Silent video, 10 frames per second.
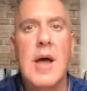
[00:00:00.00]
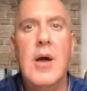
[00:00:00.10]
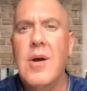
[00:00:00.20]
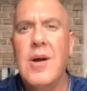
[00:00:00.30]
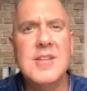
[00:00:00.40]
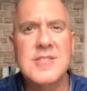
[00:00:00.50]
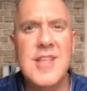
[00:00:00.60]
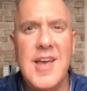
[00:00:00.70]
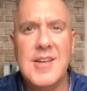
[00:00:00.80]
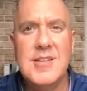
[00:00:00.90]
How hard is
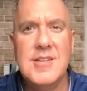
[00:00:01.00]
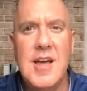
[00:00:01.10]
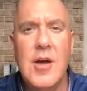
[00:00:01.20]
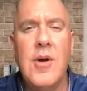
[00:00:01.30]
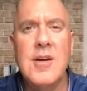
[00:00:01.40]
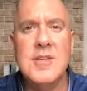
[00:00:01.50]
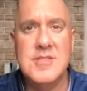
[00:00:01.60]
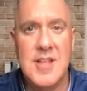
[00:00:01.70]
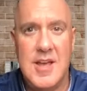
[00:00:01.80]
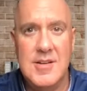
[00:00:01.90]
that? How hard
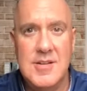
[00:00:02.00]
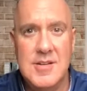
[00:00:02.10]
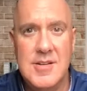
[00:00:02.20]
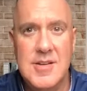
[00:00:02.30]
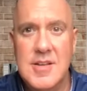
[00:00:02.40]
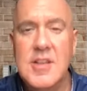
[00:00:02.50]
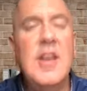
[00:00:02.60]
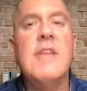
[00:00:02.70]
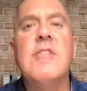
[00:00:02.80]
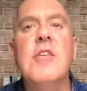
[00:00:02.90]
is that? You
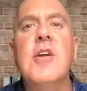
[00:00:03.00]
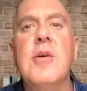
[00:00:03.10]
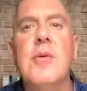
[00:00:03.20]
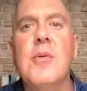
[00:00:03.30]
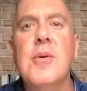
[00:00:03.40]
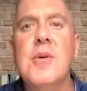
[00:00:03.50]
never know.